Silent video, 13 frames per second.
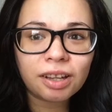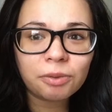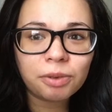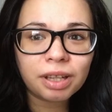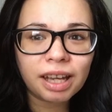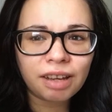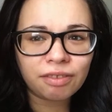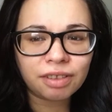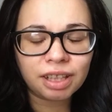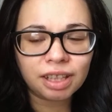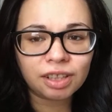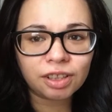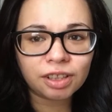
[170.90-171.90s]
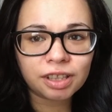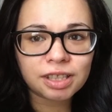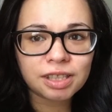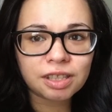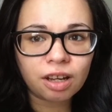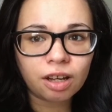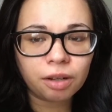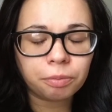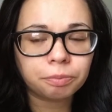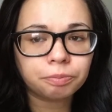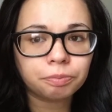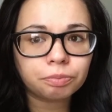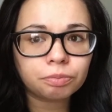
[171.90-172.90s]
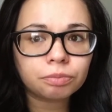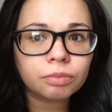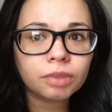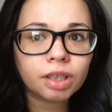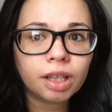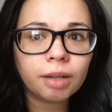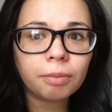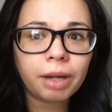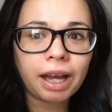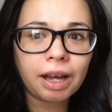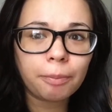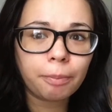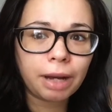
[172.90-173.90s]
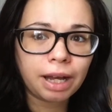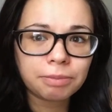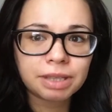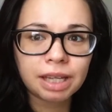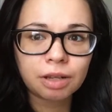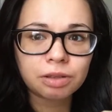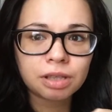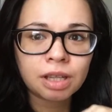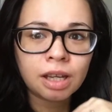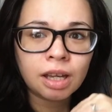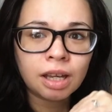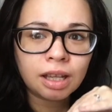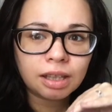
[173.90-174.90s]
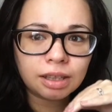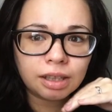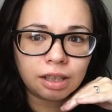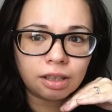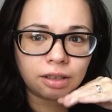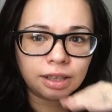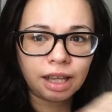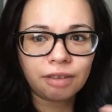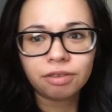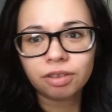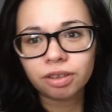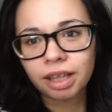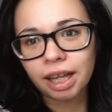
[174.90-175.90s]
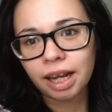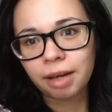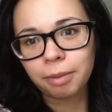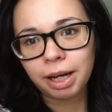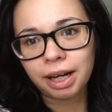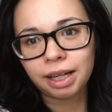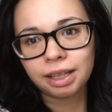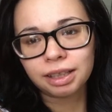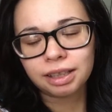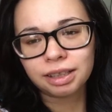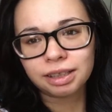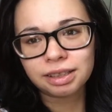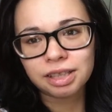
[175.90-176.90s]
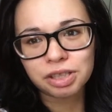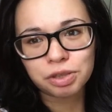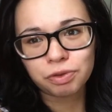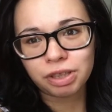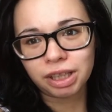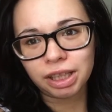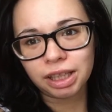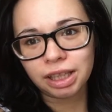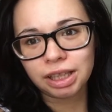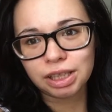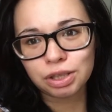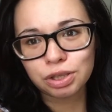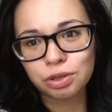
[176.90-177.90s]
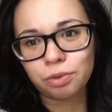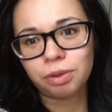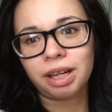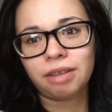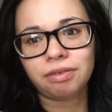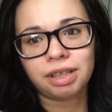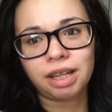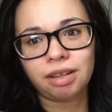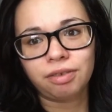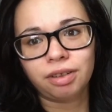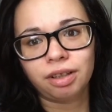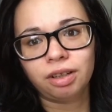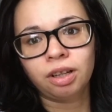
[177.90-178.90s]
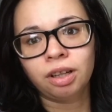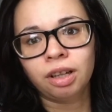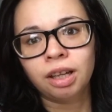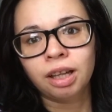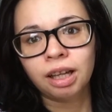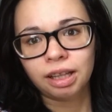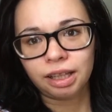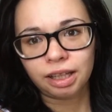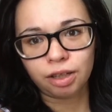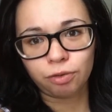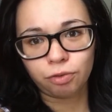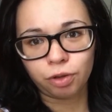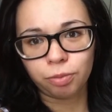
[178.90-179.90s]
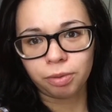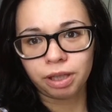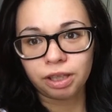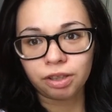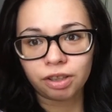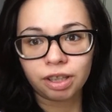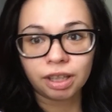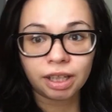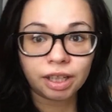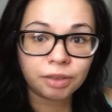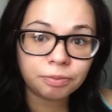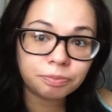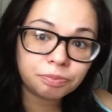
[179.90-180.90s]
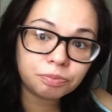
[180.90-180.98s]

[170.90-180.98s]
we have a heater because in my mom's house, the level that I'm on doesn't really heat, so we have to have a room heater in there.